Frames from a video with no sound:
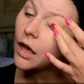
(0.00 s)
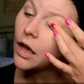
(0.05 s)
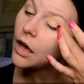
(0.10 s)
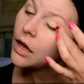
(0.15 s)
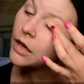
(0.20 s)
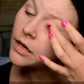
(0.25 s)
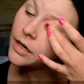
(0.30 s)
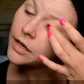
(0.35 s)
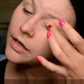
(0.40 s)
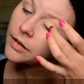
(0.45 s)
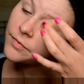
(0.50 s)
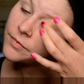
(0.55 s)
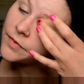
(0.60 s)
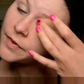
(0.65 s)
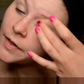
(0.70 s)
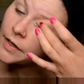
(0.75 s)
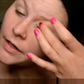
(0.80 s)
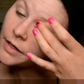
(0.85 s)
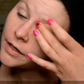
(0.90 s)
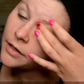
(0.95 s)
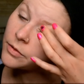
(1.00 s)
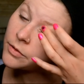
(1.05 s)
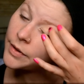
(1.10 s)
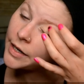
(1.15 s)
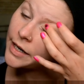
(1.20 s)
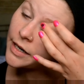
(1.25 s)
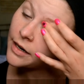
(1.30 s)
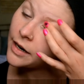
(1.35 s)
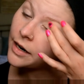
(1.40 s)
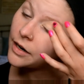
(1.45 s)
And I am very
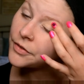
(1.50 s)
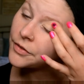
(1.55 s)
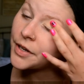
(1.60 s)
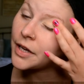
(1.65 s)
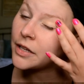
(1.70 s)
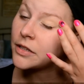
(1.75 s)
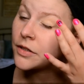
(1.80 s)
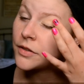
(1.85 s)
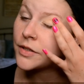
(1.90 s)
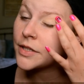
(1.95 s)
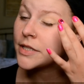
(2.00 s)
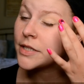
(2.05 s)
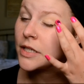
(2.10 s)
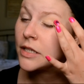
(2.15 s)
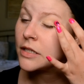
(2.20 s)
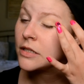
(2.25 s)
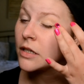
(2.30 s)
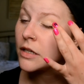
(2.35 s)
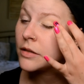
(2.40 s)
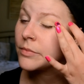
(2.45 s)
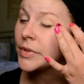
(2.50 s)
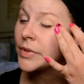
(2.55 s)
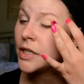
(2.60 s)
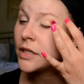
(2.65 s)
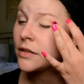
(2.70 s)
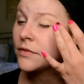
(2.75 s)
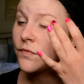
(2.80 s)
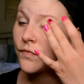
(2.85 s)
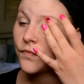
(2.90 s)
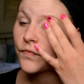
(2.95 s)
aware how yellow this is on
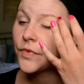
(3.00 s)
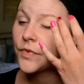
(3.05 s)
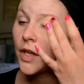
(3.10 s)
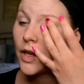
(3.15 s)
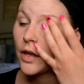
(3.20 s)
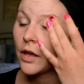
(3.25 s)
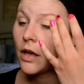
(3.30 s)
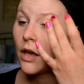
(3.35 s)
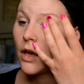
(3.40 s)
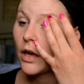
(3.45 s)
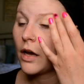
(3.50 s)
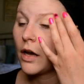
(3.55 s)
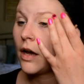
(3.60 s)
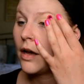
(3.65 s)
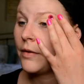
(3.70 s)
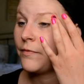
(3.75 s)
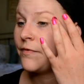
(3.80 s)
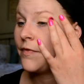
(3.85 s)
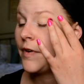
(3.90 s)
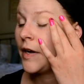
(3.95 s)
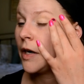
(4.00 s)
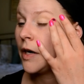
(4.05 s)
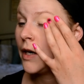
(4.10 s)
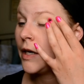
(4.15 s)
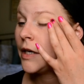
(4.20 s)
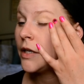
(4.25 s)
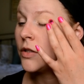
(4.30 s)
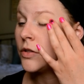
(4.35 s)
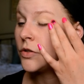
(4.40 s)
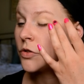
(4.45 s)
me. I'm very
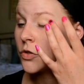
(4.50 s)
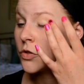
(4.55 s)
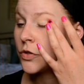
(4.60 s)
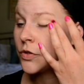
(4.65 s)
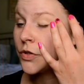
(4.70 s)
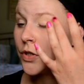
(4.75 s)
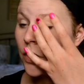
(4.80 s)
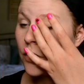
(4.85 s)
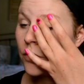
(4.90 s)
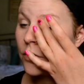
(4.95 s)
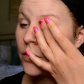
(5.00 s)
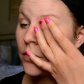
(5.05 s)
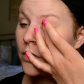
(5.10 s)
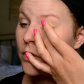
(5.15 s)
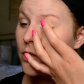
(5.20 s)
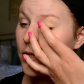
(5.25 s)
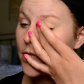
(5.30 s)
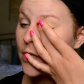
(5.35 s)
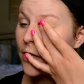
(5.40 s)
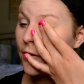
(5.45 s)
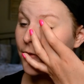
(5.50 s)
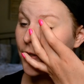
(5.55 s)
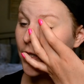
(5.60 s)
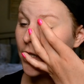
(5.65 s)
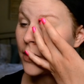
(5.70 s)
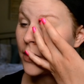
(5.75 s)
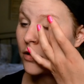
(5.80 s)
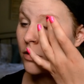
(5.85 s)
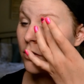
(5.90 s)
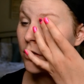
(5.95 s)
neutral toned. Stuff can
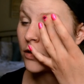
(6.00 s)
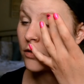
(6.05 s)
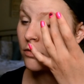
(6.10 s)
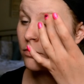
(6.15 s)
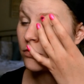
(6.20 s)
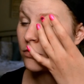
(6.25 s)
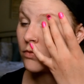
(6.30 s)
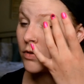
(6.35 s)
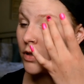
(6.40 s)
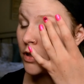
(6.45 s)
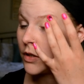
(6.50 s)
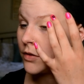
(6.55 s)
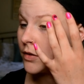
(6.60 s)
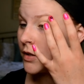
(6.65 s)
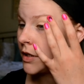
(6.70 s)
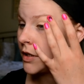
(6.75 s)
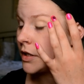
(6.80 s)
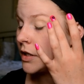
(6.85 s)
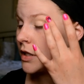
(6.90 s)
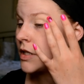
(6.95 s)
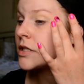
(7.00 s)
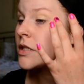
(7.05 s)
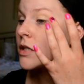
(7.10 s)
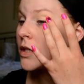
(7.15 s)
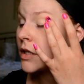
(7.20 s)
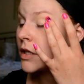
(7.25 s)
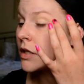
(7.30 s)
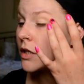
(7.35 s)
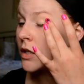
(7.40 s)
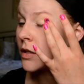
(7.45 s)
either look really, really
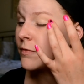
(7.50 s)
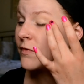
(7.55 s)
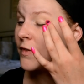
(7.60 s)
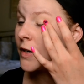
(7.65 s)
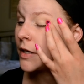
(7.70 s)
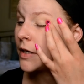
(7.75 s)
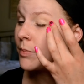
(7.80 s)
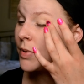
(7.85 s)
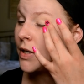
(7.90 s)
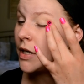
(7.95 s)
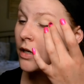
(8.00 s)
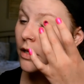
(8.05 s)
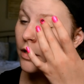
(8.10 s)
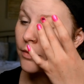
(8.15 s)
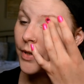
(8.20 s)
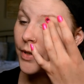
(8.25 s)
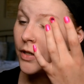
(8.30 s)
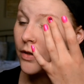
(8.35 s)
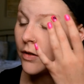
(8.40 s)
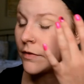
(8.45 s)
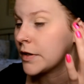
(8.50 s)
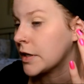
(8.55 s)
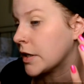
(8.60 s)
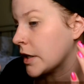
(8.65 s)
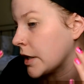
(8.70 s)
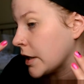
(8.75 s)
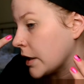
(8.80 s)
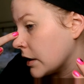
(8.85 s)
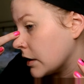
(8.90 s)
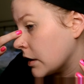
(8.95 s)
easily look very pink on me or very
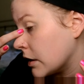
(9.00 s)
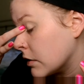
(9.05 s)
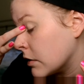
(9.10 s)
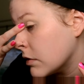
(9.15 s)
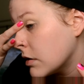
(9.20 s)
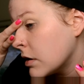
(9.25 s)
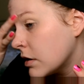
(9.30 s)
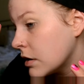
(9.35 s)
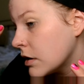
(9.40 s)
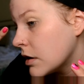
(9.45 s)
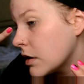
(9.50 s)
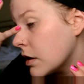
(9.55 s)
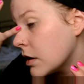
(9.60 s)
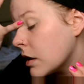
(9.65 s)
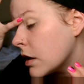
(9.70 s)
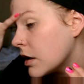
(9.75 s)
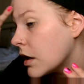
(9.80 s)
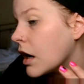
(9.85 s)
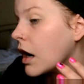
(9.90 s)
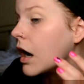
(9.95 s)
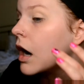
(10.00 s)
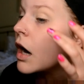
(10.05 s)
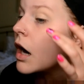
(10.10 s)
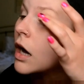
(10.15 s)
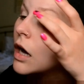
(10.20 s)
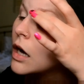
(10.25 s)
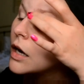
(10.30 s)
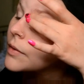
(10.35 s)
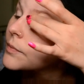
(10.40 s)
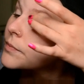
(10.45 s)
yellow.
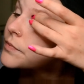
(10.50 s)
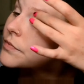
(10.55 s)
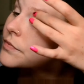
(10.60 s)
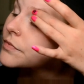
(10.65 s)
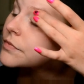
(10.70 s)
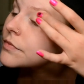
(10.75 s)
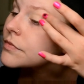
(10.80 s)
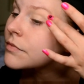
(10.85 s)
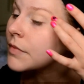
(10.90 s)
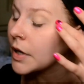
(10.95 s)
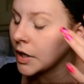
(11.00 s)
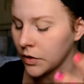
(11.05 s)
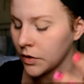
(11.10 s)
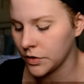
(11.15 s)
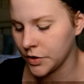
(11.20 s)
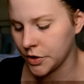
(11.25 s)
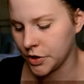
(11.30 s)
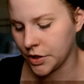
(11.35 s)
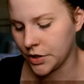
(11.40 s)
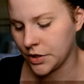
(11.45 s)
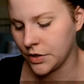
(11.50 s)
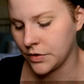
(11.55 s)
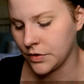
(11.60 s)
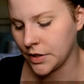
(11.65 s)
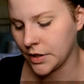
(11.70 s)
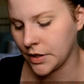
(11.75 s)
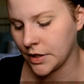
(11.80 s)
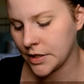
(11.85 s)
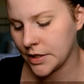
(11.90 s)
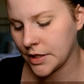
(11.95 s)
Um, My goal is just
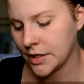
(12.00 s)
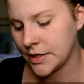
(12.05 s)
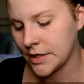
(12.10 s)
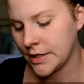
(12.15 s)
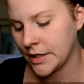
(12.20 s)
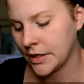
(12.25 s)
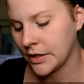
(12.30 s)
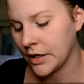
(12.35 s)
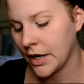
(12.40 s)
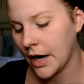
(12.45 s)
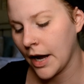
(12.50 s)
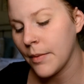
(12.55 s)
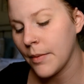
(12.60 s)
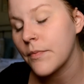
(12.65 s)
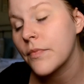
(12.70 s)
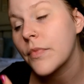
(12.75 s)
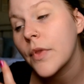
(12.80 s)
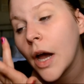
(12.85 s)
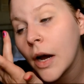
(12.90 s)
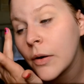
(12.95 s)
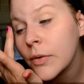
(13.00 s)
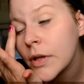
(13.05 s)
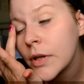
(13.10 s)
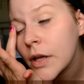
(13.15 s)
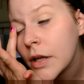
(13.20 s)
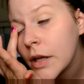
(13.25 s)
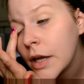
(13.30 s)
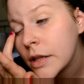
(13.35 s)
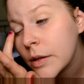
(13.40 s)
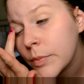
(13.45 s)
using this concealer up. I really
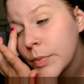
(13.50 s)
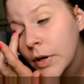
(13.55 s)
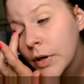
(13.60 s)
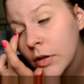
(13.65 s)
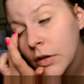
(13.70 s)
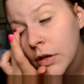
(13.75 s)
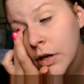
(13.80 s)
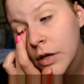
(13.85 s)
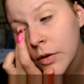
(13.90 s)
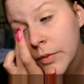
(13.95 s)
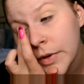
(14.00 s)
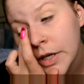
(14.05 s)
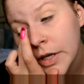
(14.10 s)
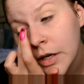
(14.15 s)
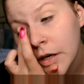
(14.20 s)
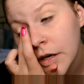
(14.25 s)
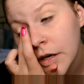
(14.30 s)
like the Pro Longwear